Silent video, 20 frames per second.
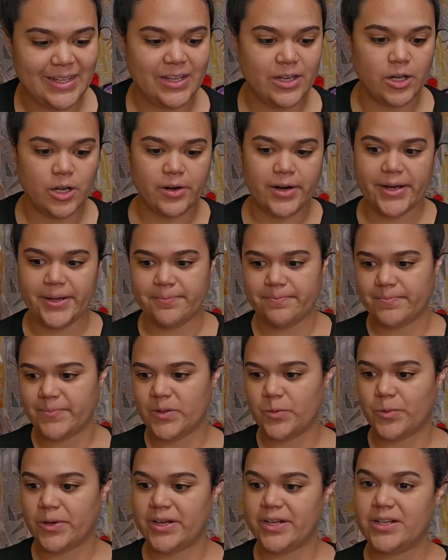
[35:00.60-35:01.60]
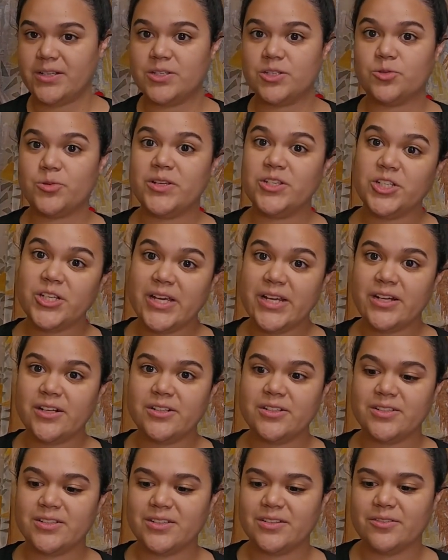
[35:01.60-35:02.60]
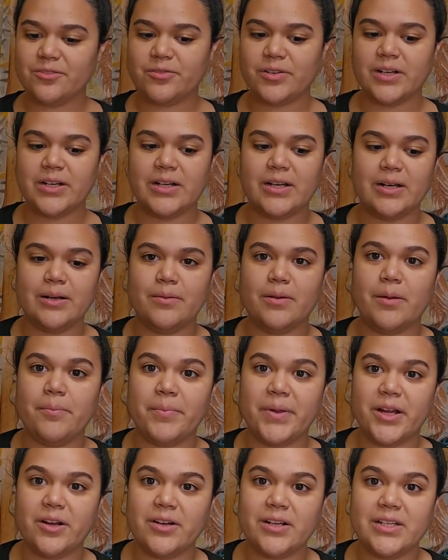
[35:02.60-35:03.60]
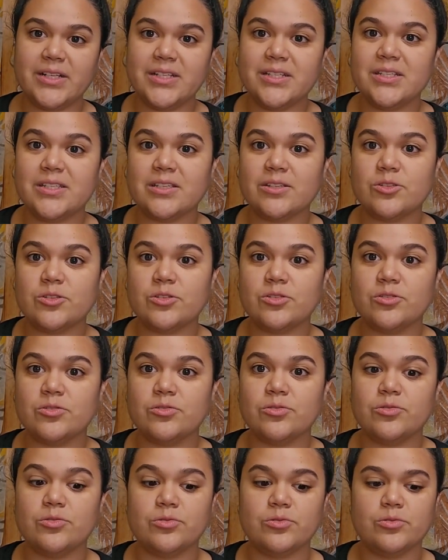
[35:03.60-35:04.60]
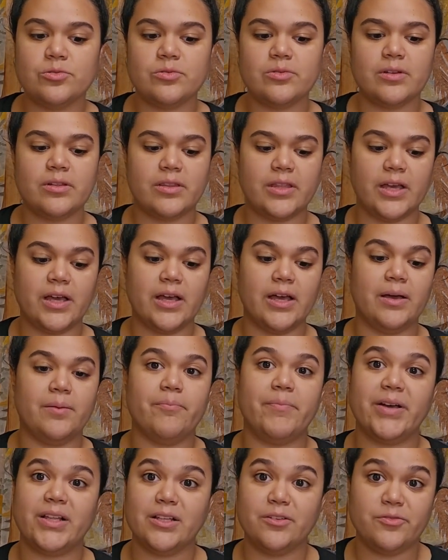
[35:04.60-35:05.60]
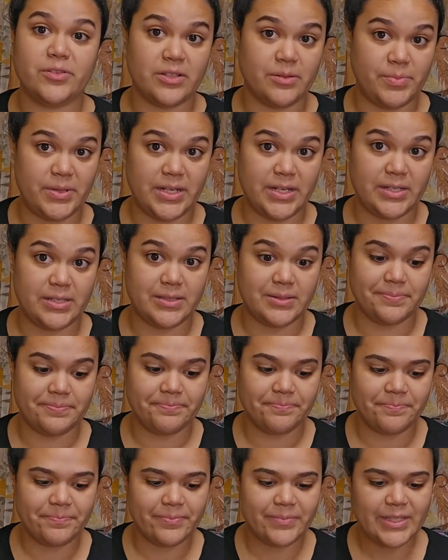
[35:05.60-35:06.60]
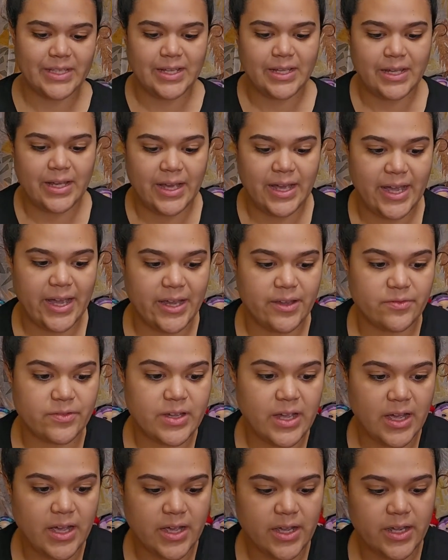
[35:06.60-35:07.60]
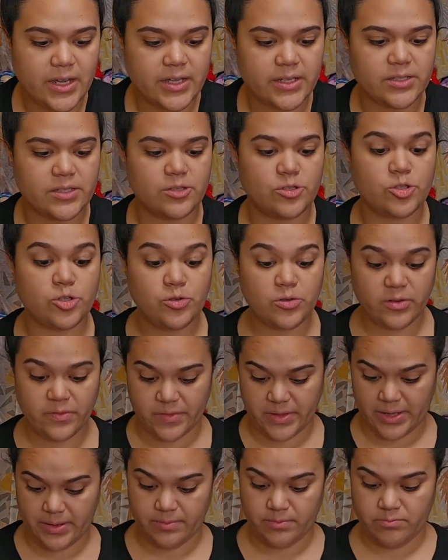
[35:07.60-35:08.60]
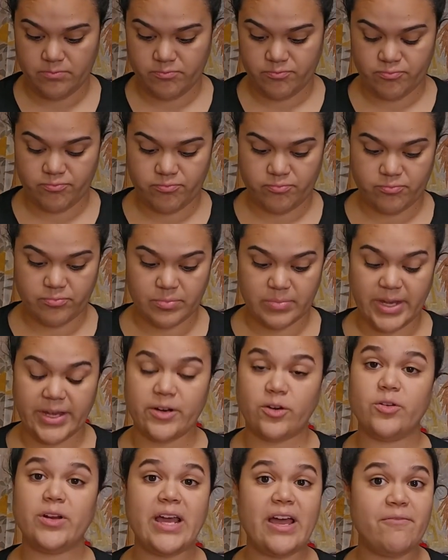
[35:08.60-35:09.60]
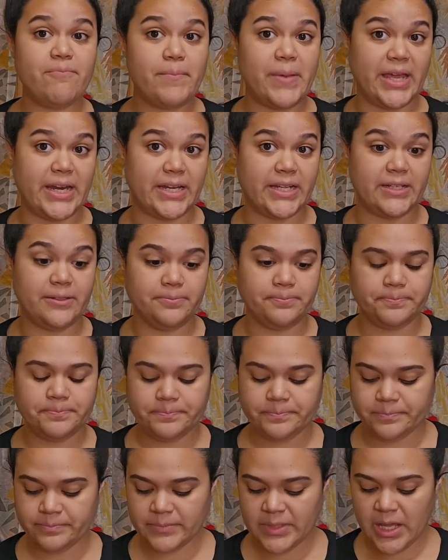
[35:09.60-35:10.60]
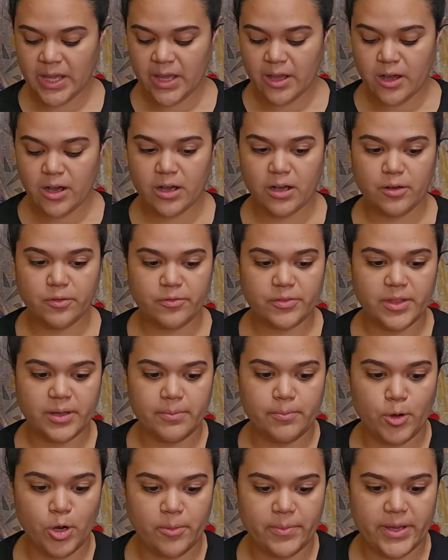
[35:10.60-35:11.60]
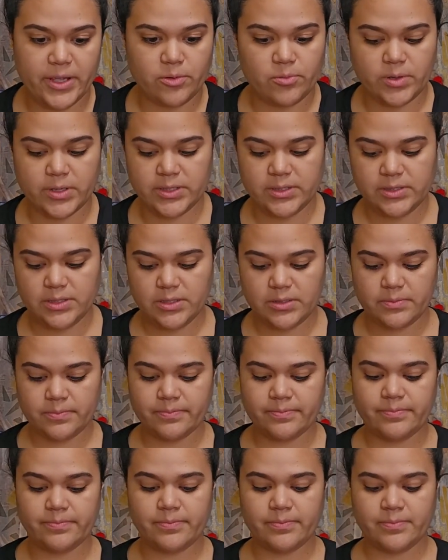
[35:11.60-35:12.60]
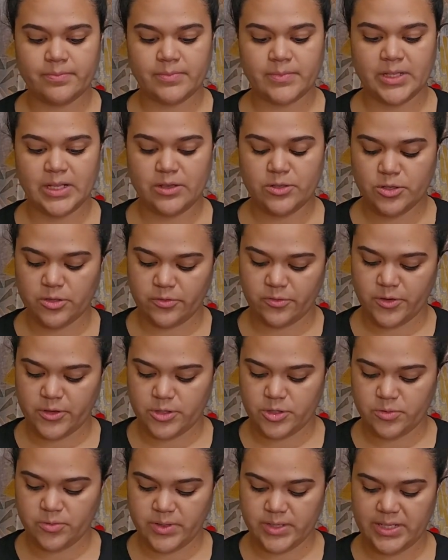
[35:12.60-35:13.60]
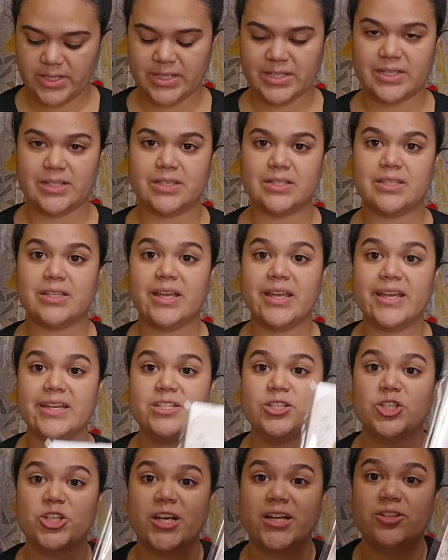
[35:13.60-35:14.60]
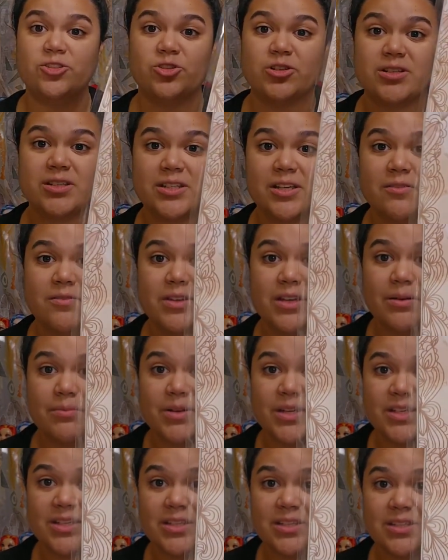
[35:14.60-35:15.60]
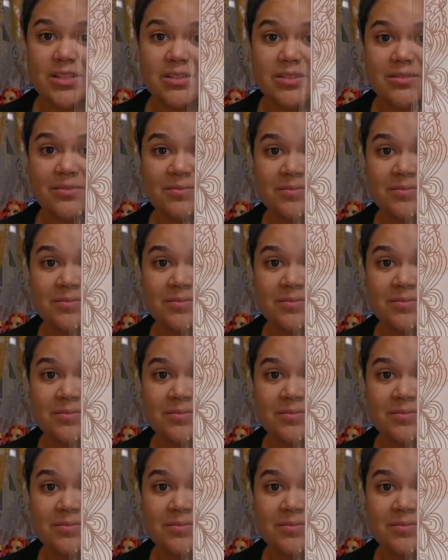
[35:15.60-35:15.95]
All right, we're going to switch gears from Mira's to the Bella Filipinas. I've got 2 of them. I don't have many of the mermaid ones. The first one is Enchantress of the Abyss.